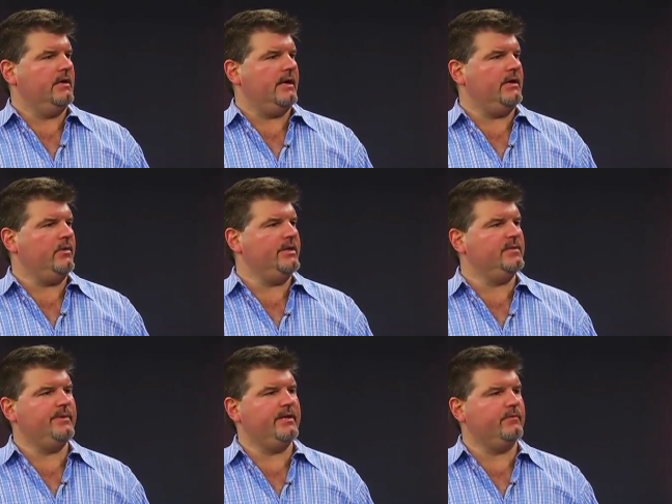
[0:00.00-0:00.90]
I know he's
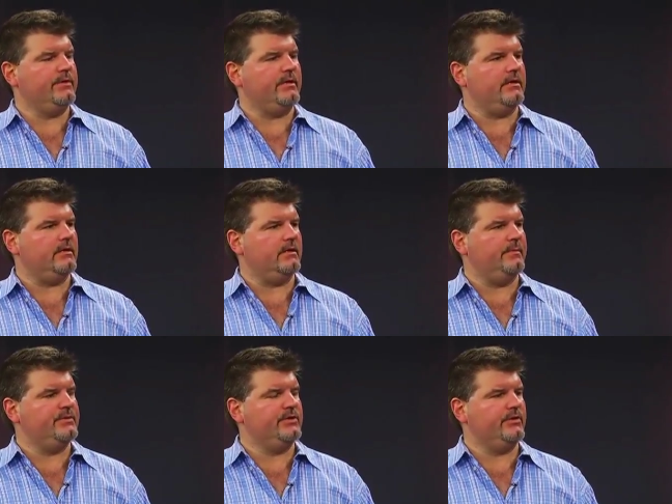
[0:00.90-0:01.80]
big with the uh,
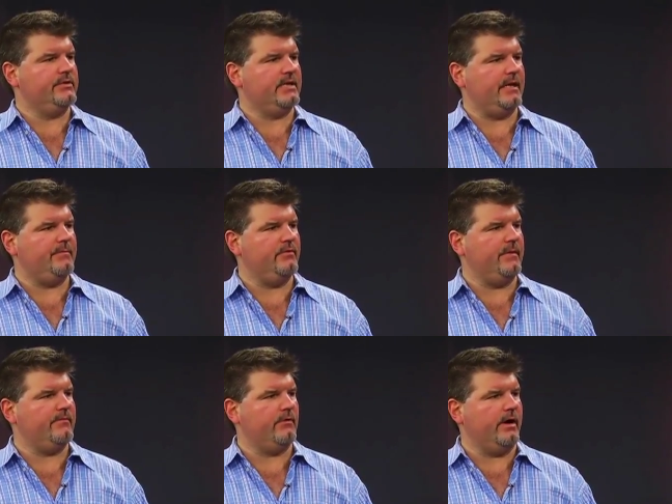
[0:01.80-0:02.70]
obscure type grape
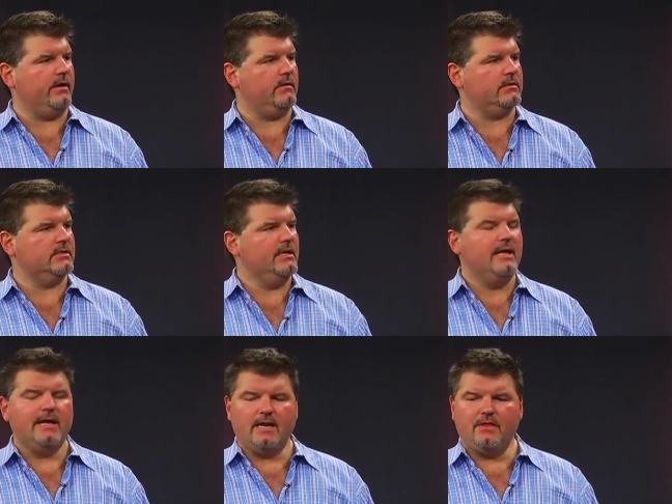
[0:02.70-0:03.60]
varietals,
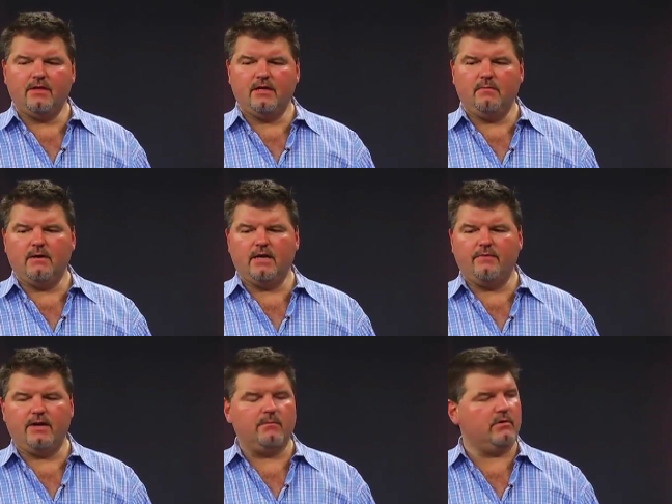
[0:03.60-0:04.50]
and I think he might have
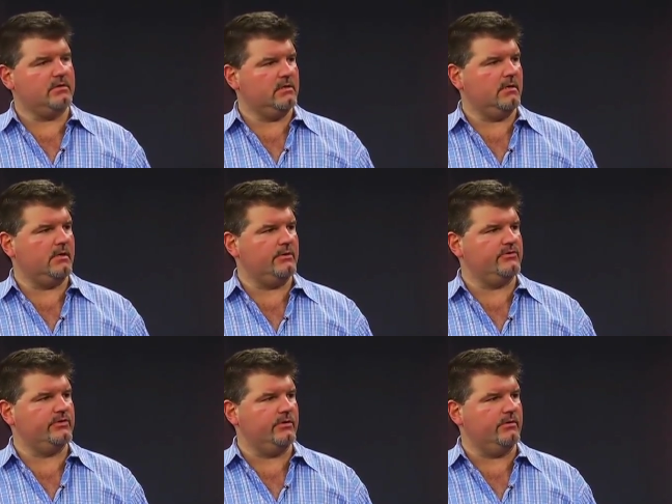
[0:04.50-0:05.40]
had a Marsanne on the show.